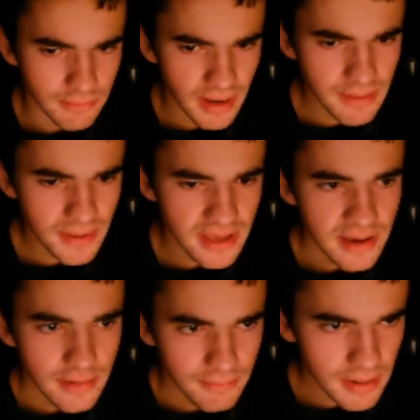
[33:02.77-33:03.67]
Maybe
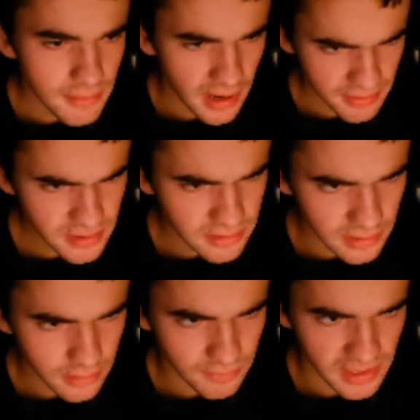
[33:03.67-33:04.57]
I think the
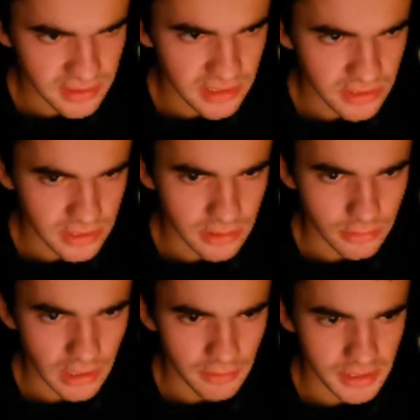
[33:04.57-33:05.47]
conflict is still
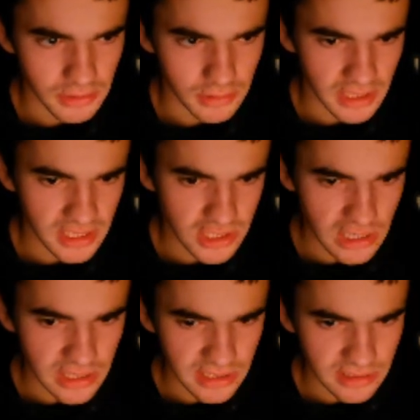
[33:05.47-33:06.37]
going on,
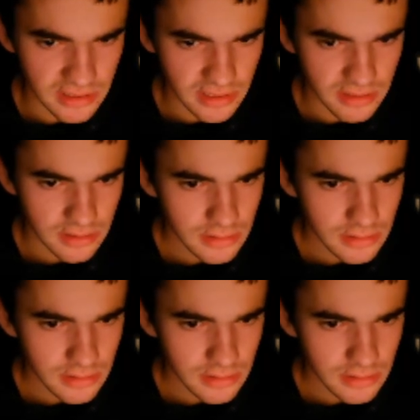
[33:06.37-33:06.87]
actually. I don't know.